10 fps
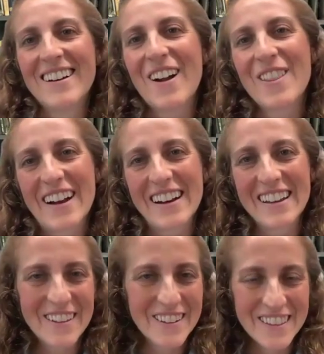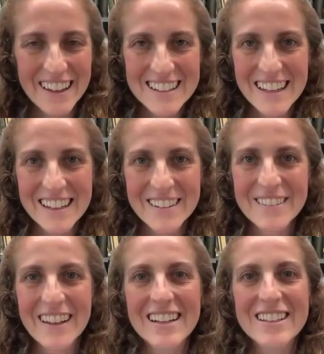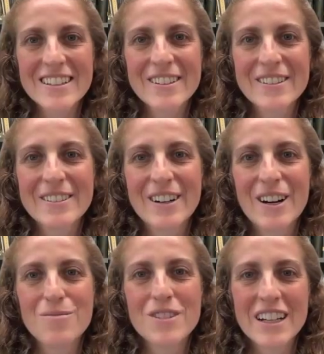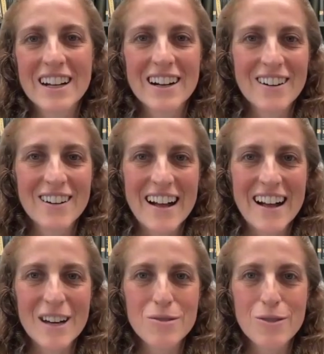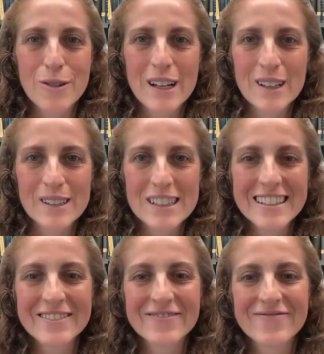Are there any other things that you'd like to share or add before we close?